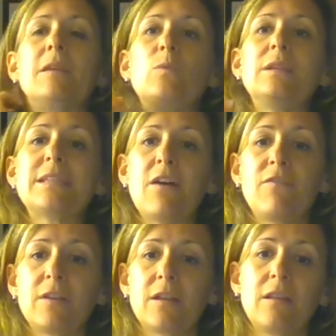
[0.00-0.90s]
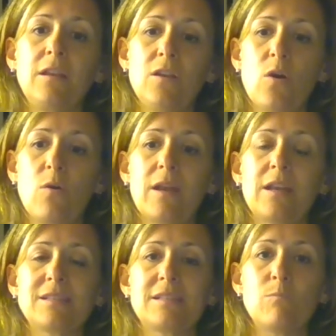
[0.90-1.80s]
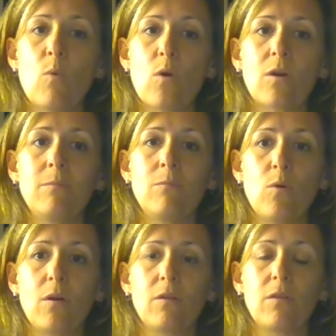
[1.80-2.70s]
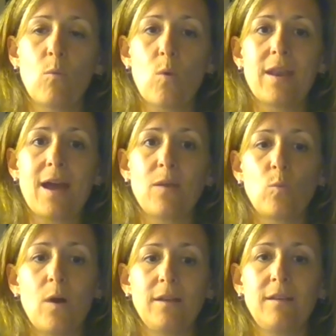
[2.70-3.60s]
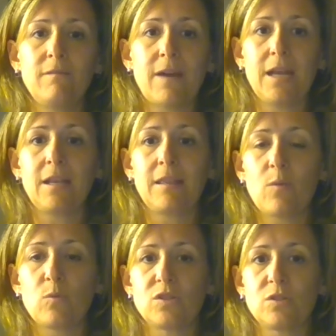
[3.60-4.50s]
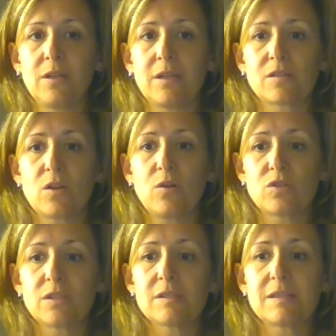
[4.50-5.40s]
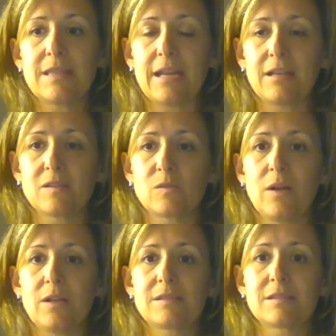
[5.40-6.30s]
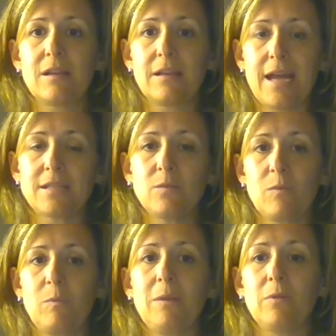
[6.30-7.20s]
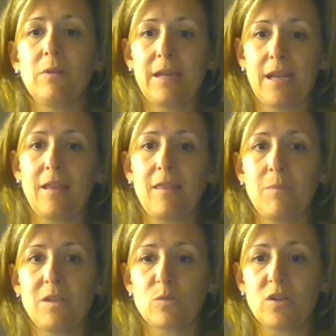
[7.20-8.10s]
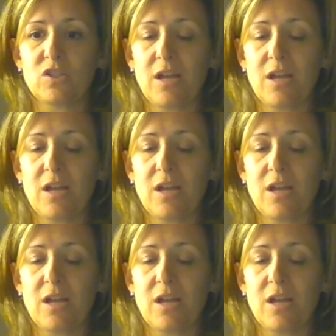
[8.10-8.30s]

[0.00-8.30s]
And we definitely know that it's more and more the one-on-one inviting that we're doing as coaches. That is what's connecting with people and getting them into our